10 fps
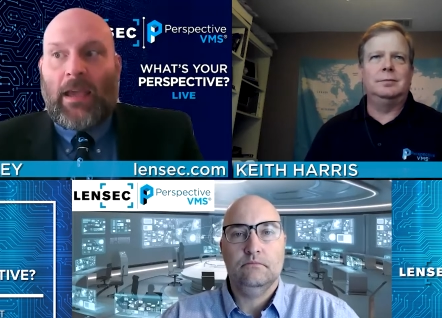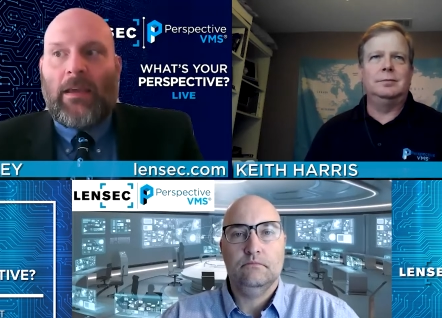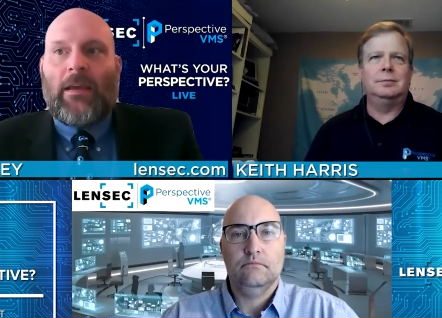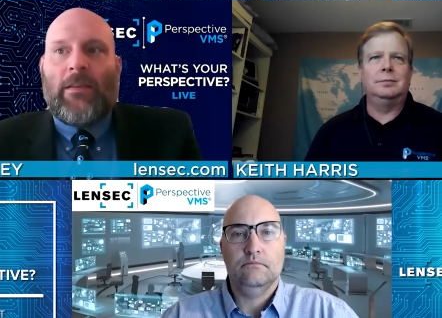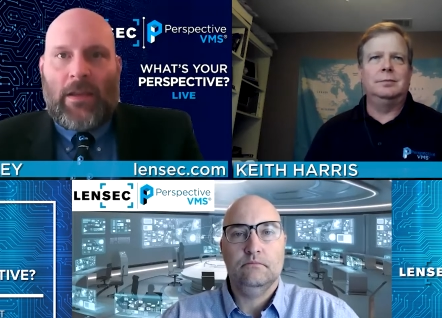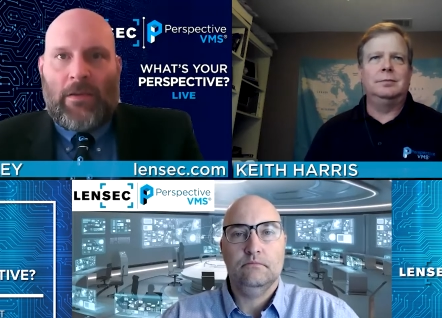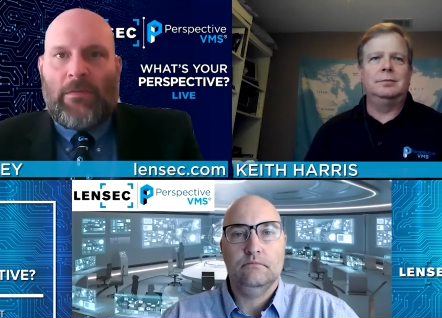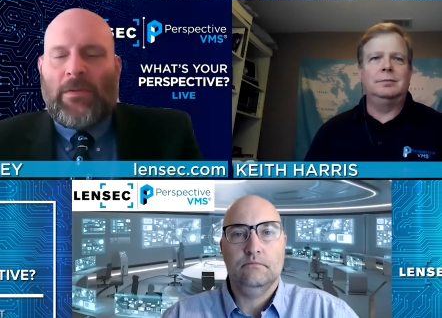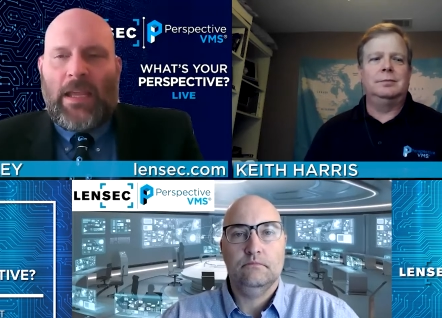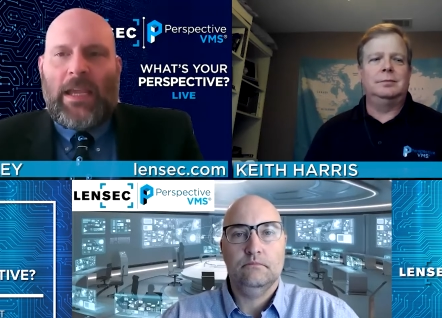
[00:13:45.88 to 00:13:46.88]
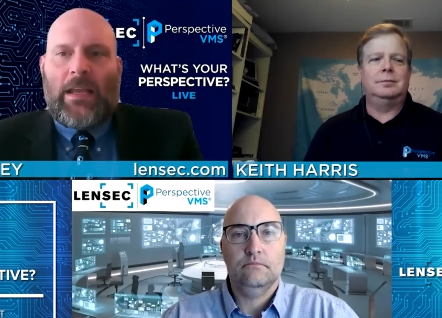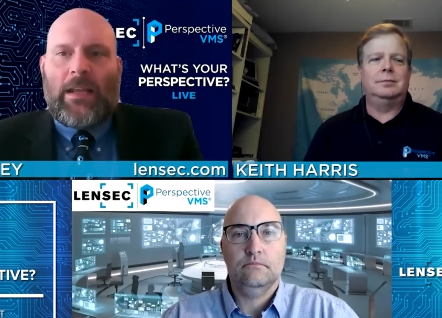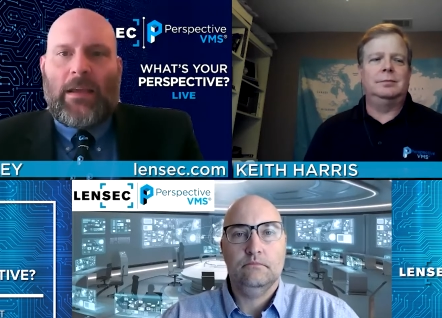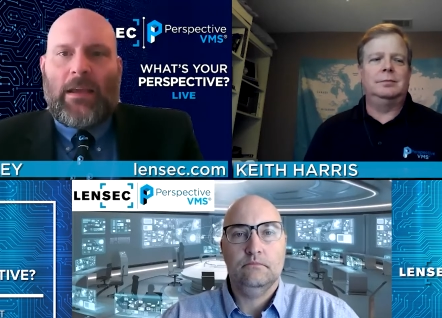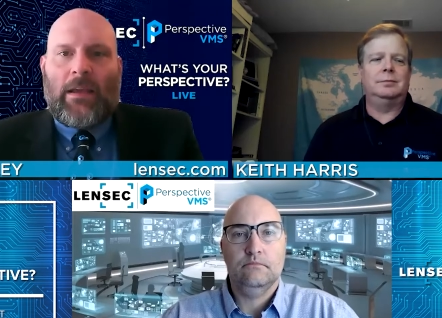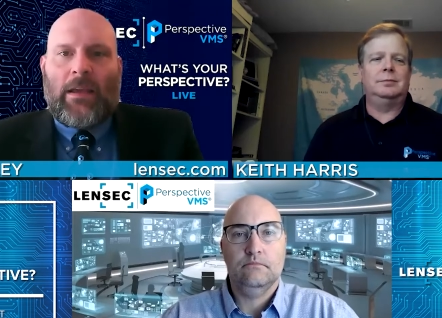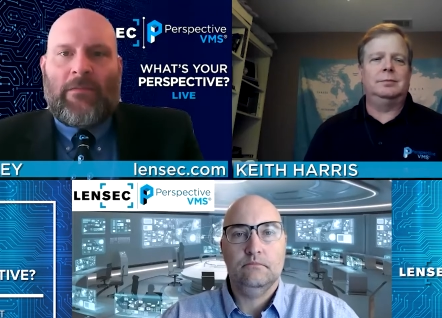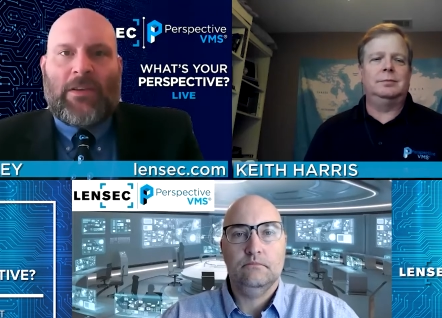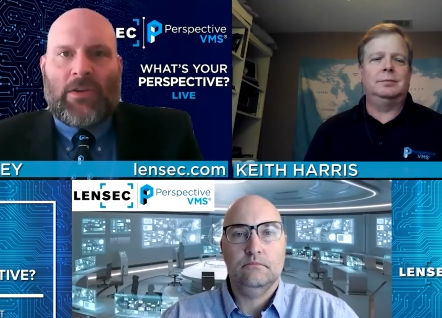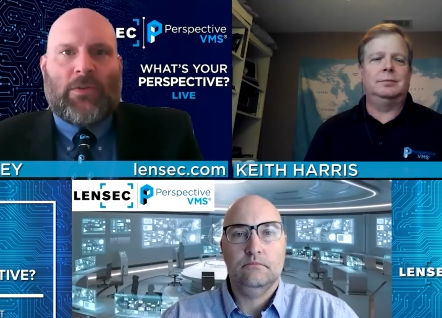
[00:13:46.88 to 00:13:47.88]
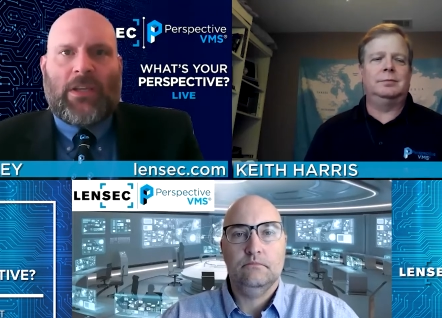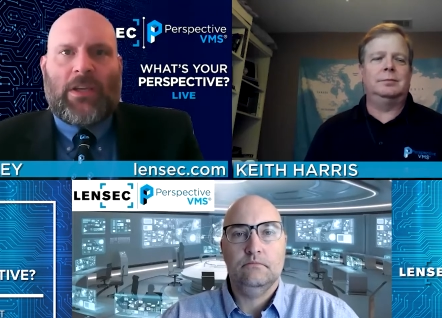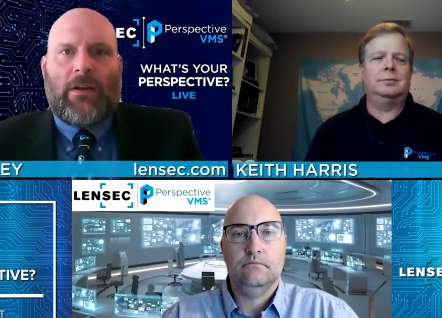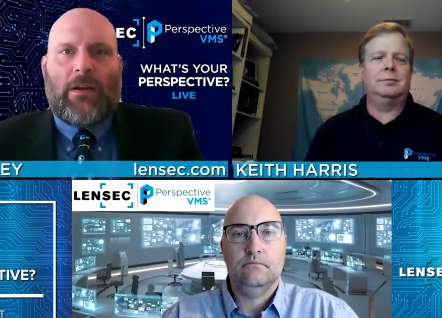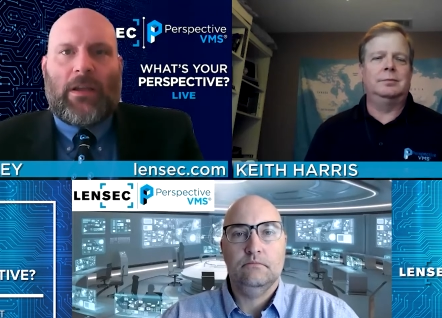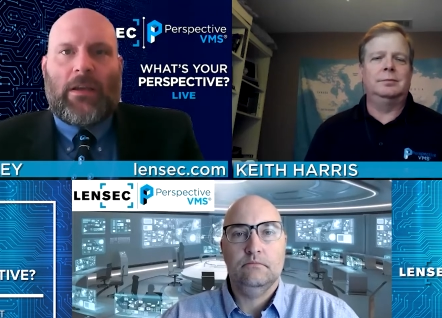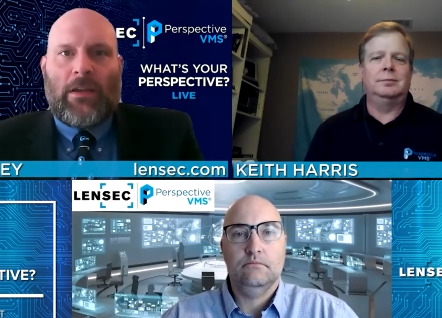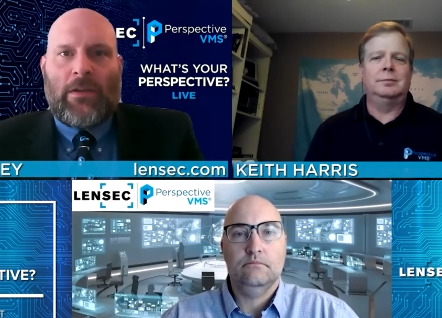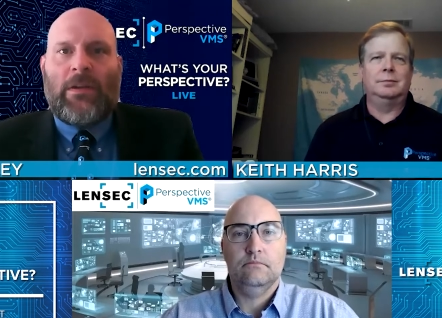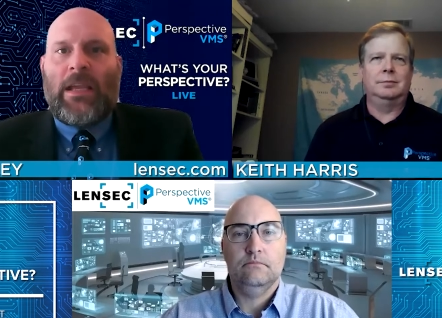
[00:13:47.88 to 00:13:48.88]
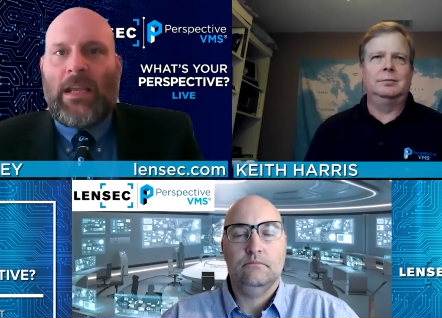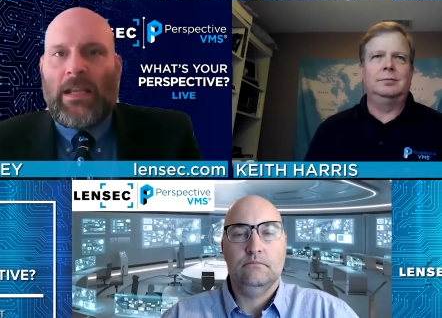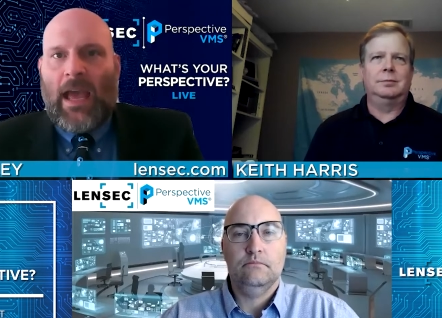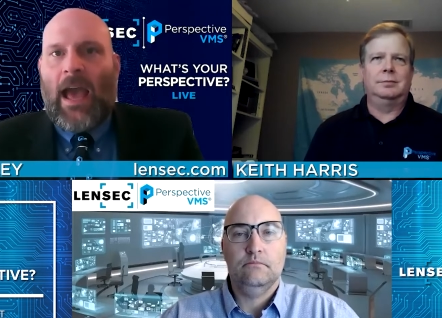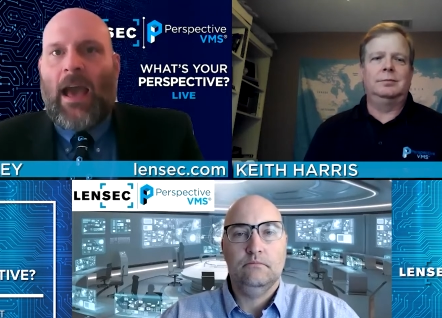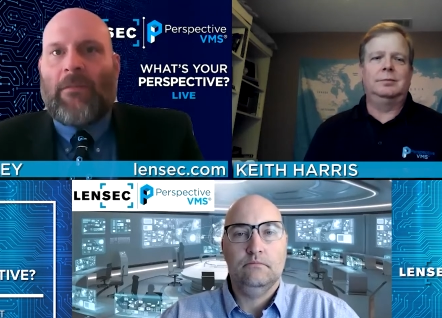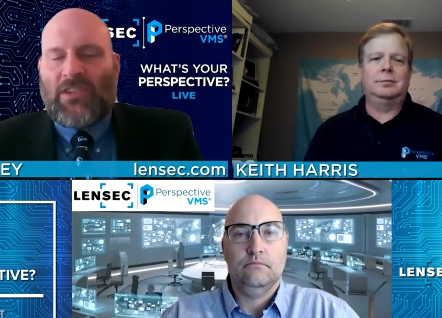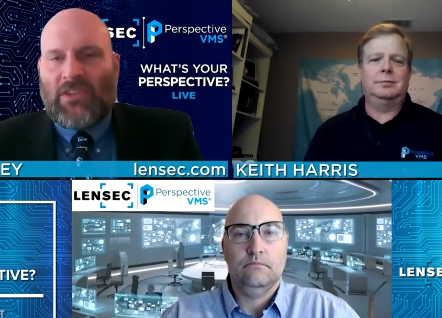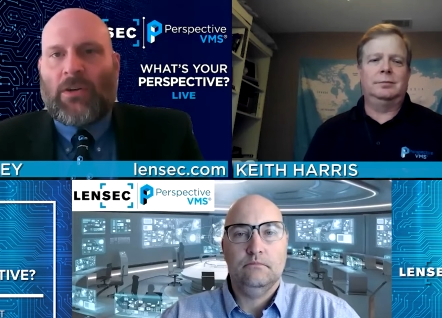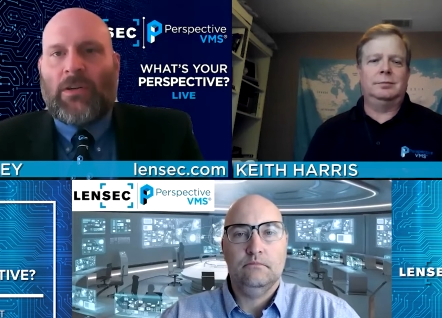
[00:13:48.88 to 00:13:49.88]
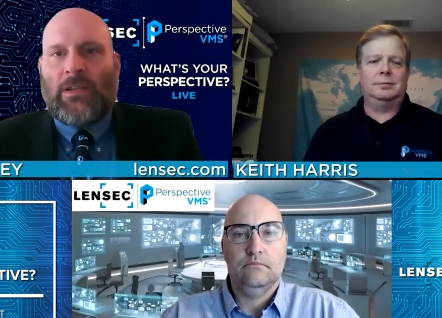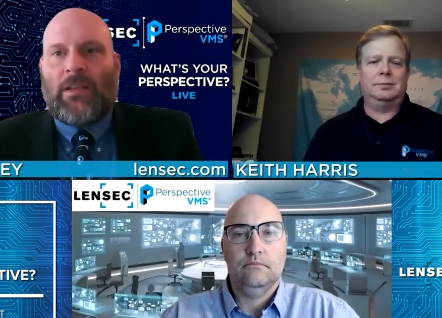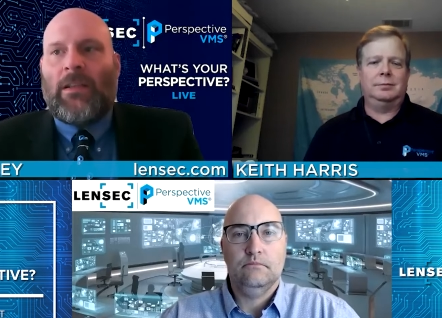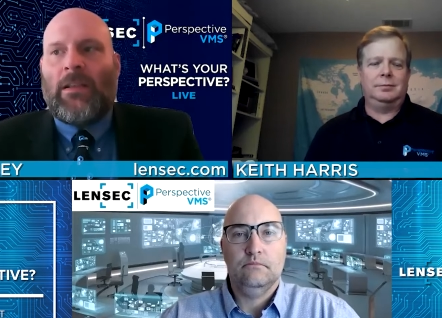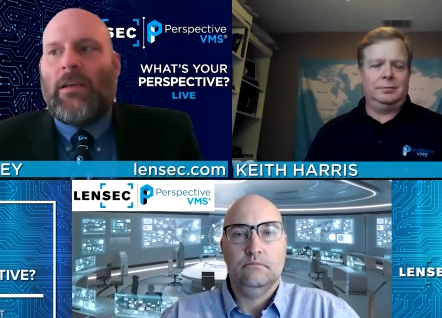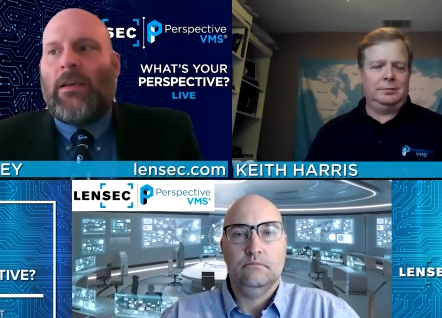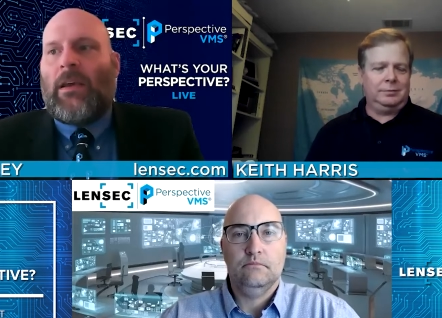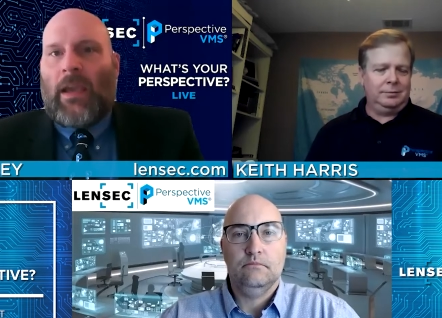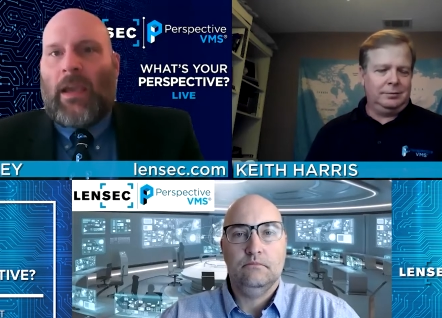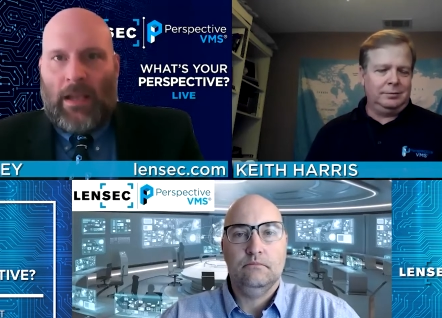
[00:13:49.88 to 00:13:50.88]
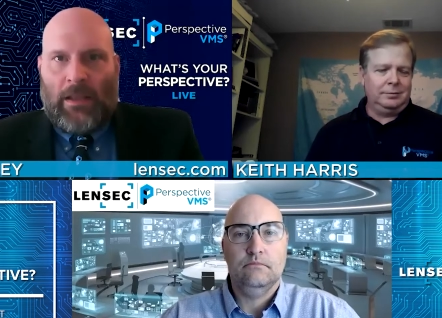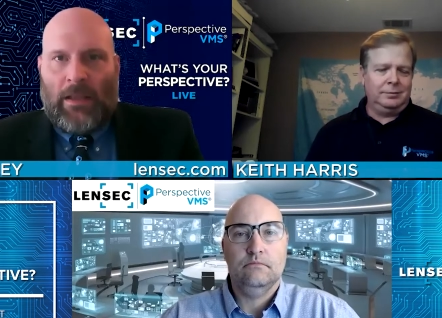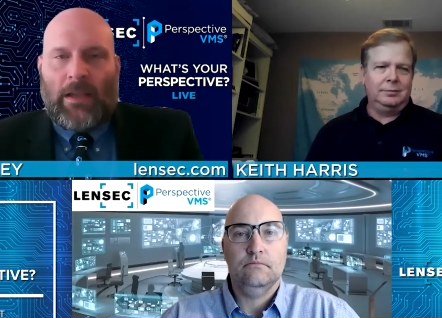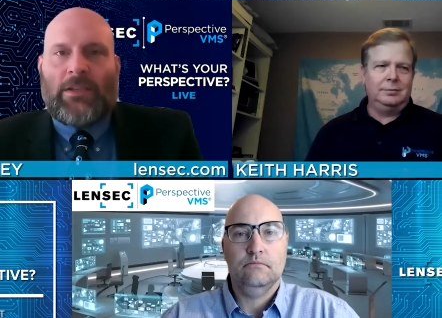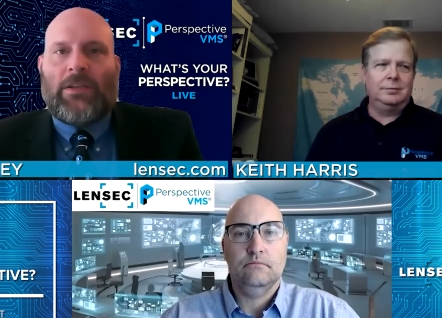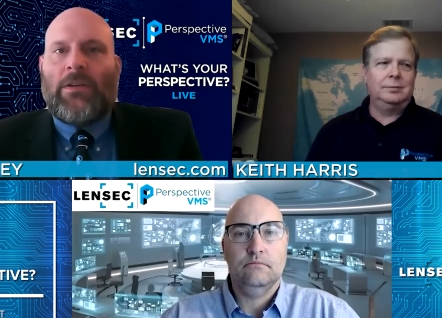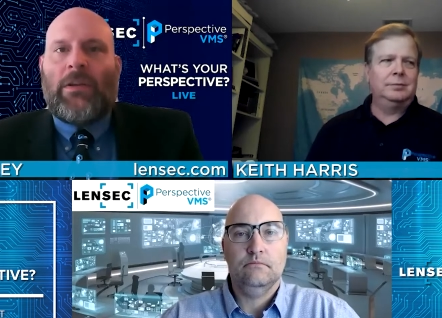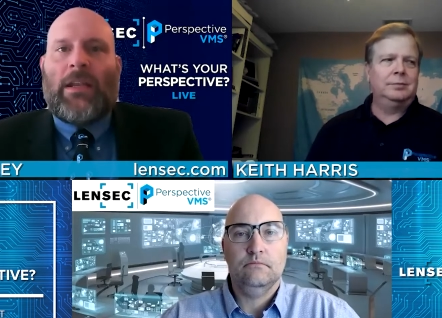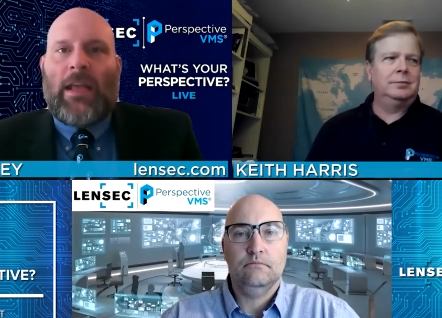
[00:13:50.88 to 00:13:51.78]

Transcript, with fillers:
Speaker 1: that you need in physical security. You need to have certain analytics. You need to